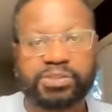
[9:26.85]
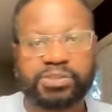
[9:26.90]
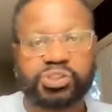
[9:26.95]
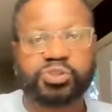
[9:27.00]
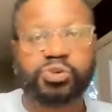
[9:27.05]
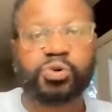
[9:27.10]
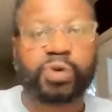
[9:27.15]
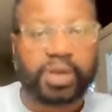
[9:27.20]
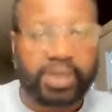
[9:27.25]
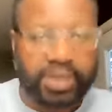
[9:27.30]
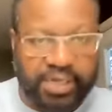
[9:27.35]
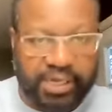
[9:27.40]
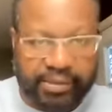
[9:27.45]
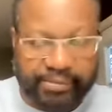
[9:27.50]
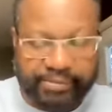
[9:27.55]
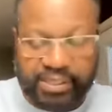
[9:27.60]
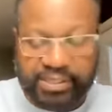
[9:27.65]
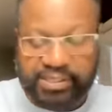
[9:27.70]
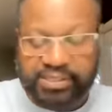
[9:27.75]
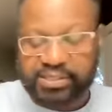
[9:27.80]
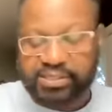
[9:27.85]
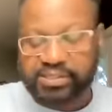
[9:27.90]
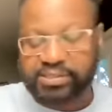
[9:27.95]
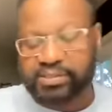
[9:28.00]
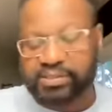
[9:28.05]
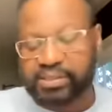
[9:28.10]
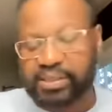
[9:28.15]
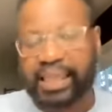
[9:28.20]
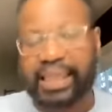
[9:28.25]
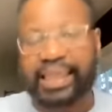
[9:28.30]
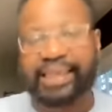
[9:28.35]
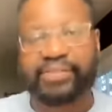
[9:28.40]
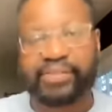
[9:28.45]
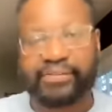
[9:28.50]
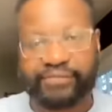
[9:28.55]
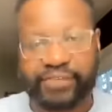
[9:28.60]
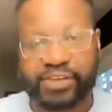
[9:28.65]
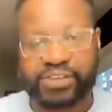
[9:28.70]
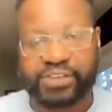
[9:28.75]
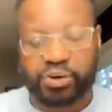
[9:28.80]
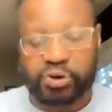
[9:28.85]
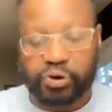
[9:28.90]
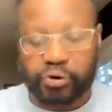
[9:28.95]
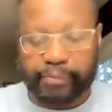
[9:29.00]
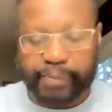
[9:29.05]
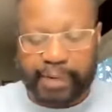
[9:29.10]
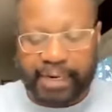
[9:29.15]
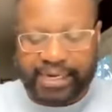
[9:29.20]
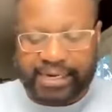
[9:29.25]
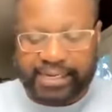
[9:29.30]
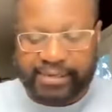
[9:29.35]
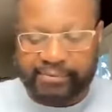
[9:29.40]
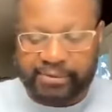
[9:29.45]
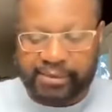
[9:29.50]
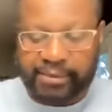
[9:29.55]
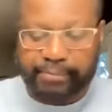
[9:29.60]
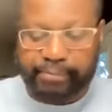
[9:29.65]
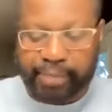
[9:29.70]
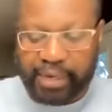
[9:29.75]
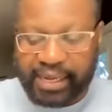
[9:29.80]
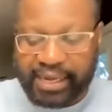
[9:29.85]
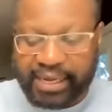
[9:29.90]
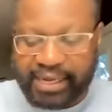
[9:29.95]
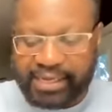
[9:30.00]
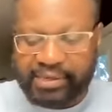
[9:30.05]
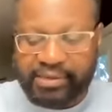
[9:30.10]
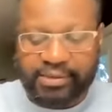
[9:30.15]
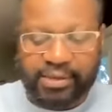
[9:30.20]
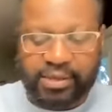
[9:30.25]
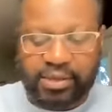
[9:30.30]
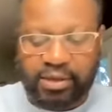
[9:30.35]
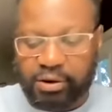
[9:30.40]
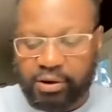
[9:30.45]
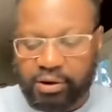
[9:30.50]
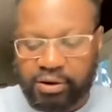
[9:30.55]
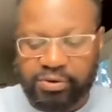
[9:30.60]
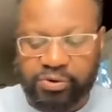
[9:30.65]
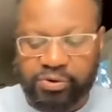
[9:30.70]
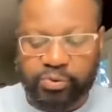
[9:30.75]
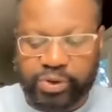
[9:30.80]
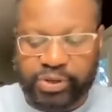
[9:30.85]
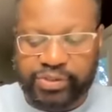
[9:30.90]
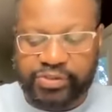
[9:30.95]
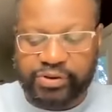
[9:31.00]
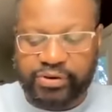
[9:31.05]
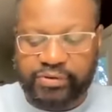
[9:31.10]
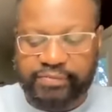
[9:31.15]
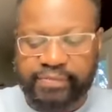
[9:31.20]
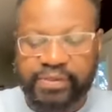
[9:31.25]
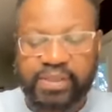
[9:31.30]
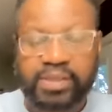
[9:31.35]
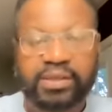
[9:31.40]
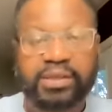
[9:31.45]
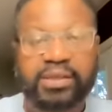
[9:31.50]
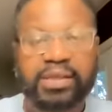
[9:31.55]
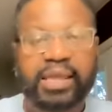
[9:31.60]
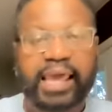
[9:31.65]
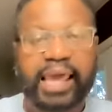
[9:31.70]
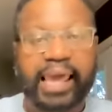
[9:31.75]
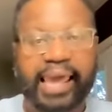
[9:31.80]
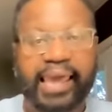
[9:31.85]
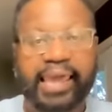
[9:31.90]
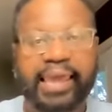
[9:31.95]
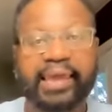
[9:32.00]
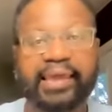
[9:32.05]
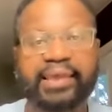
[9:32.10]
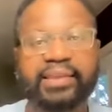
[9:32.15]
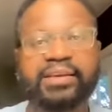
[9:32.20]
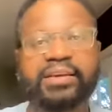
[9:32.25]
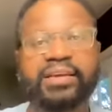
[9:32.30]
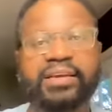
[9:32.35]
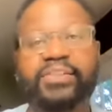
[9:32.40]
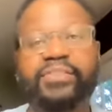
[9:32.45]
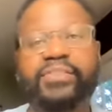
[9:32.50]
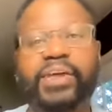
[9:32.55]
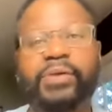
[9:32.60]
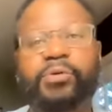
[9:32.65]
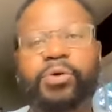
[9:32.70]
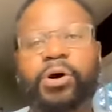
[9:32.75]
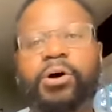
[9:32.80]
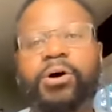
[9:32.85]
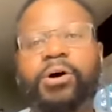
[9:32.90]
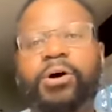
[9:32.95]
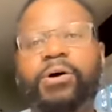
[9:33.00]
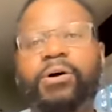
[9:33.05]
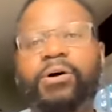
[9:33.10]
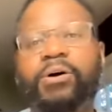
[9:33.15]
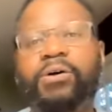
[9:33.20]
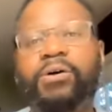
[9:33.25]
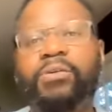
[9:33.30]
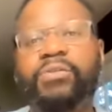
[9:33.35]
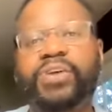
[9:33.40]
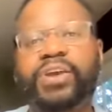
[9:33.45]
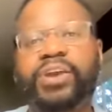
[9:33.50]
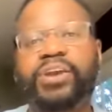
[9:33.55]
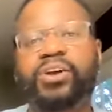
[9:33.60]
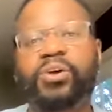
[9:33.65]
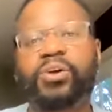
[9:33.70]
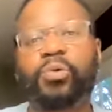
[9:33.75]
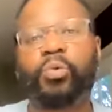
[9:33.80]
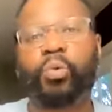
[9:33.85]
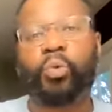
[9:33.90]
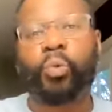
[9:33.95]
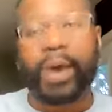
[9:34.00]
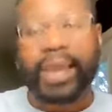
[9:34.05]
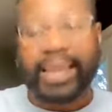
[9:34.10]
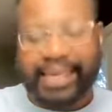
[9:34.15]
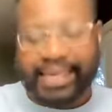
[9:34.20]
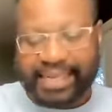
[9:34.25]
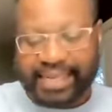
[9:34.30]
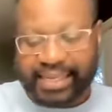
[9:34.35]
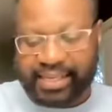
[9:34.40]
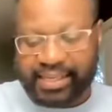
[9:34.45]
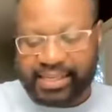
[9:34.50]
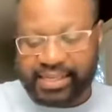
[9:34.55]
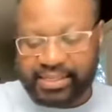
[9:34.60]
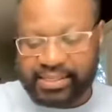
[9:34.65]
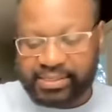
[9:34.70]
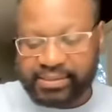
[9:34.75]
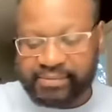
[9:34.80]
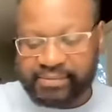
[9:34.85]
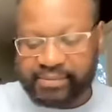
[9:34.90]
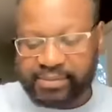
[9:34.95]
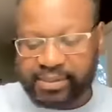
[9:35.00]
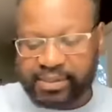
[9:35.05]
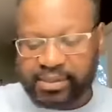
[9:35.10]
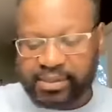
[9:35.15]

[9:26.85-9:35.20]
shortcomings in the physical body blind, halt, withered. And they were all there waiting